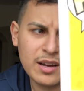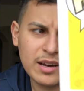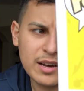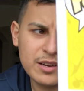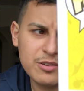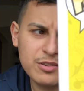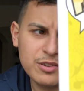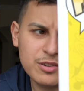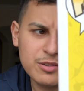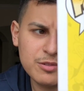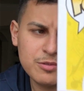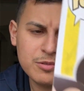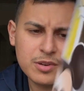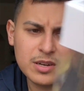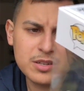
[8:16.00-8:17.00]
I don't
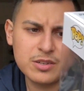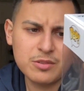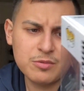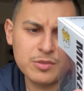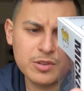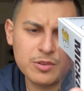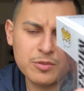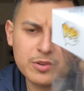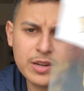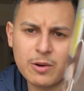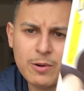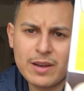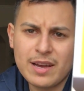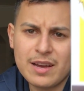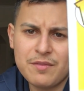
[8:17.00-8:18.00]
know. I don't know. Now
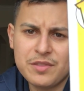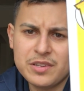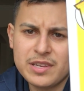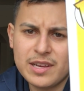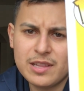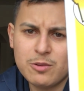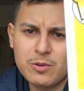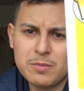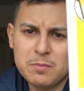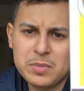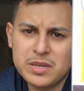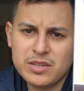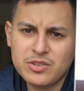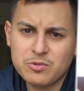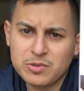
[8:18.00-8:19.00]
I have the yellow and
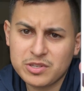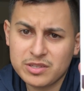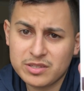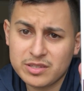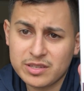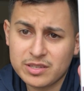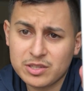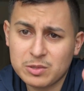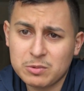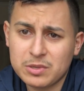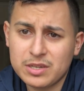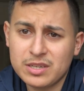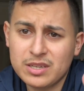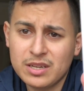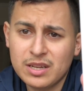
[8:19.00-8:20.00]
peach, which is this
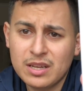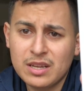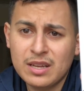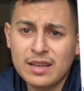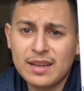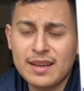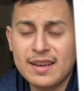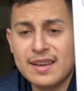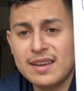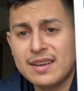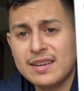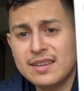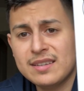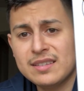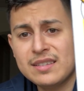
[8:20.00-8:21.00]
one,
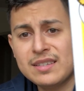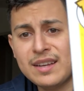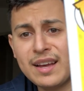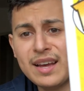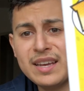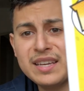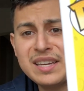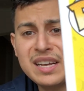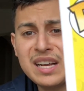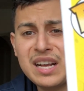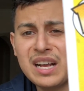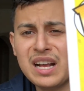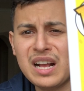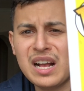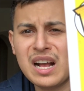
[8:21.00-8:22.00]
and I
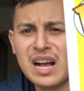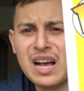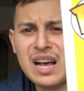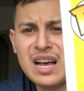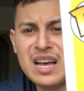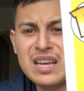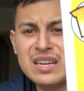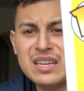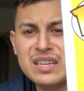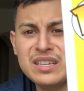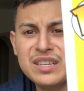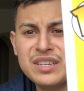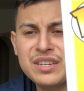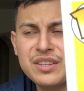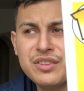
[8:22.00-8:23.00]
got in
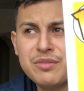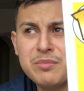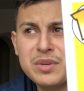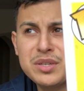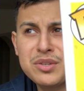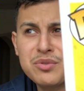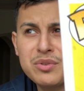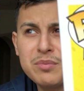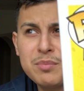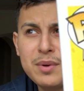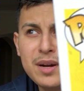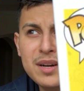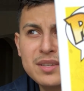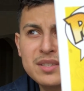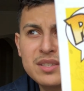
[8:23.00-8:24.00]
another mystery
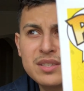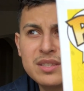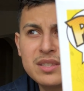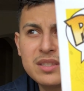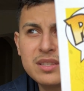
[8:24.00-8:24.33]
box.